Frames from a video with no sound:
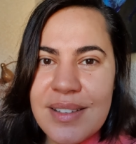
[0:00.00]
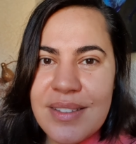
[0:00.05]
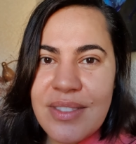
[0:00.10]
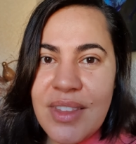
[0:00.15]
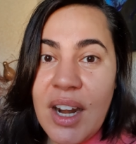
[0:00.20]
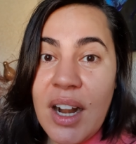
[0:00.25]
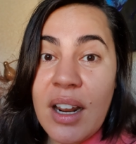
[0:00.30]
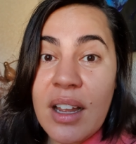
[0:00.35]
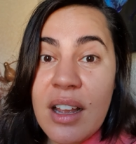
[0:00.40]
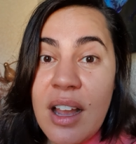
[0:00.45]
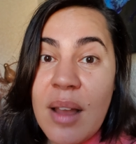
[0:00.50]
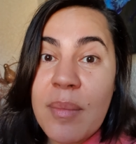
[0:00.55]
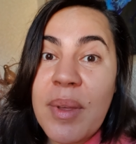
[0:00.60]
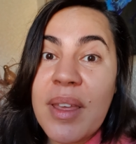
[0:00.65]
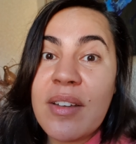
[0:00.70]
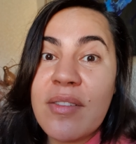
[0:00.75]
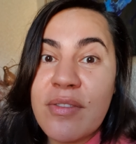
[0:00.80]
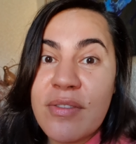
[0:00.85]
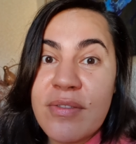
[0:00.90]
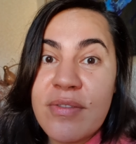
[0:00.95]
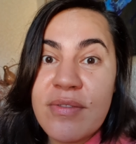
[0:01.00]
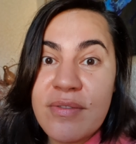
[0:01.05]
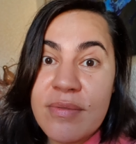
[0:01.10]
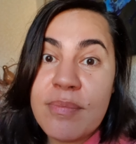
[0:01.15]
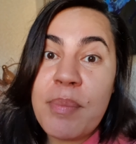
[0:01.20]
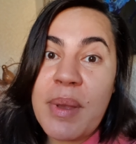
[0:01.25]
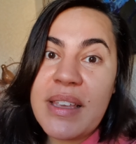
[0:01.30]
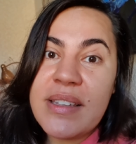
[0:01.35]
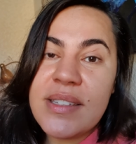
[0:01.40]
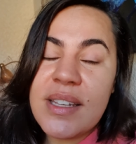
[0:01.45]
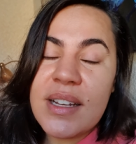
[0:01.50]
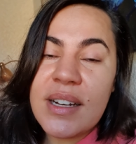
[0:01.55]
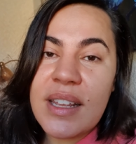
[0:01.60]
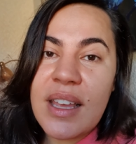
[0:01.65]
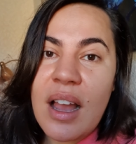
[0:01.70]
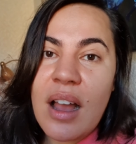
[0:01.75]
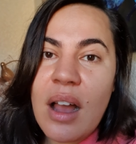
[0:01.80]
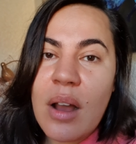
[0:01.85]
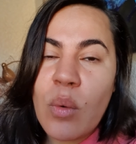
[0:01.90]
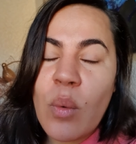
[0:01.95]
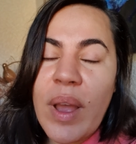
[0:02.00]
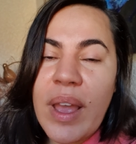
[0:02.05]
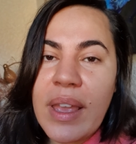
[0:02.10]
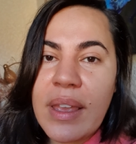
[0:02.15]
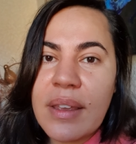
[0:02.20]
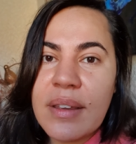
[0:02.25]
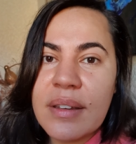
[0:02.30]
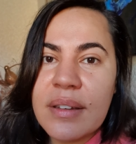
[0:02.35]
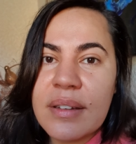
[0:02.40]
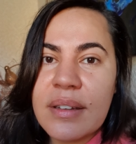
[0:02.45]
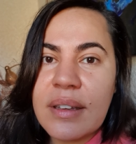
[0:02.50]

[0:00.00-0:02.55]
that are coming basically our way